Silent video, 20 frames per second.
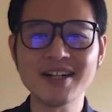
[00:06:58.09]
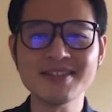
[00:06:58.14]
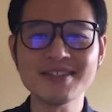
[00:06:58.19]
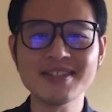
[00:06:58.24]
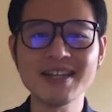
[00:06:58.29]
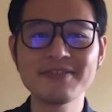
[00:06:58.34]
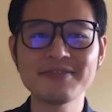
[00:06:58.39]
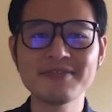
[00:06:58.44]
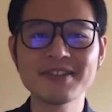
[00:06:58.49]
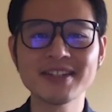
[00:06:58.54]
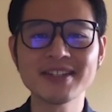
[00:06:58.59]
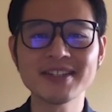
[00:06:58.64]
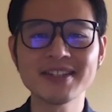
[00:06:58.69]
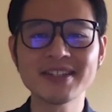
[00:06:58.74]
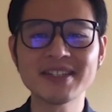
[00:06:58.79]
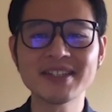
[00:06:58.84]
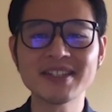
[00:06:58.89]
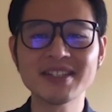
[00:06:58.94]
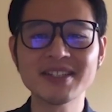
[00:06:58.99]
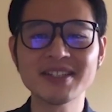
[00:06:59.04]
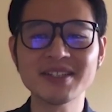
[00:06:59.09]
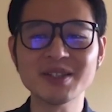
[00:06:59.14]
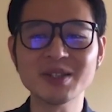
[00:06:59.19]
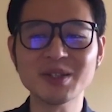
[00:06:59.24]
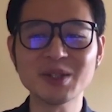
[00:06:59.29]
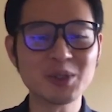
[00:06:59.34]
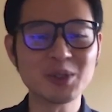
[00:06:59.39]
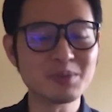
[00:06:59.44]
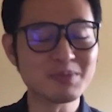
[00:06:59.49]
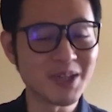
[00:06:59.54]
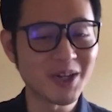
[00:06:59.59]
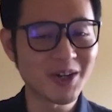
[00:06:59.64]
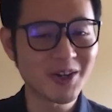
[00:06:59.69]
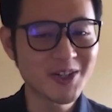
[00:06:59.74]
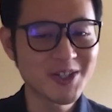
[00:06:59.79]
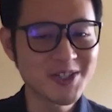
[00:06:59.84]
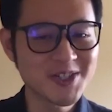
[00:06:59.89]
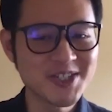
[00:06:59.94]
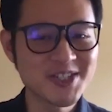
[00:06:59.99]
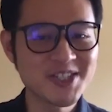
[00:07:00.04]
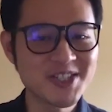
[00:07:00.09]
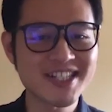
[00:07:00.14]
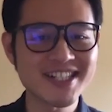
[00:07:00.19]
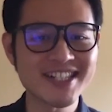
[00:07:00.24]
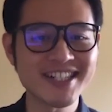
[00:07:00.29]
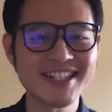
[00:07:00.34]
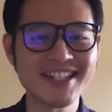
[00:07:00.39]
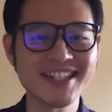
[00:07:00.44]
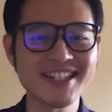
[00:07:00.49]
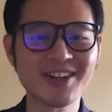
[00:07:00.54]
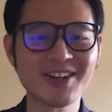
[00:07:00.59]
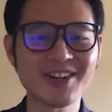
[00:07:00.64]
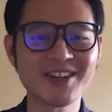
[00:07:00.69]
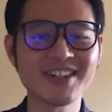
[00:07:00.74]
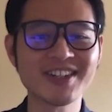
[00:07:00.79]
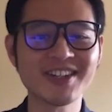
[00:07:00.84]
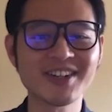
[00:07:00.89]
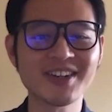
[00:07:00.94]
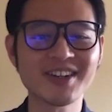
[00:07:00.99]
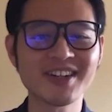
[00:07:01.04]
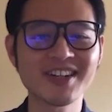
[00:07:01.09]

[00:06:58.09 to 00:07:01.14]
definitely loom large in our